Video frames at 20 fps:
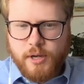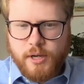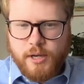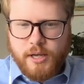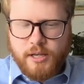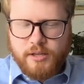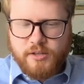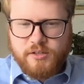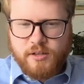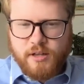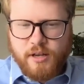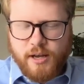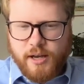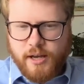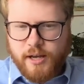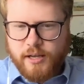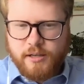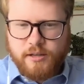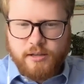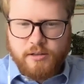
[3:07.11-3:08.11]

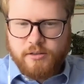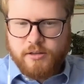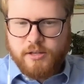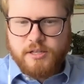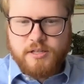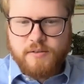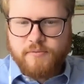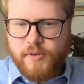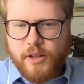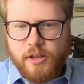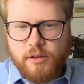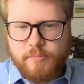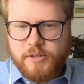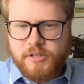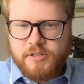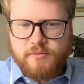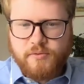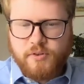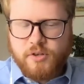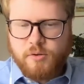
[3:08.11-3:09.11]
the development
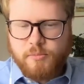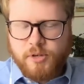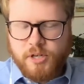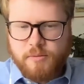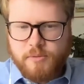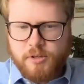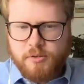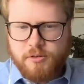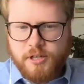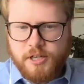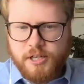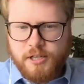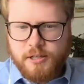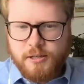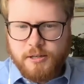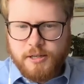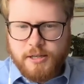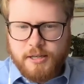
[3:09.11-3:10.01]
of human immunity.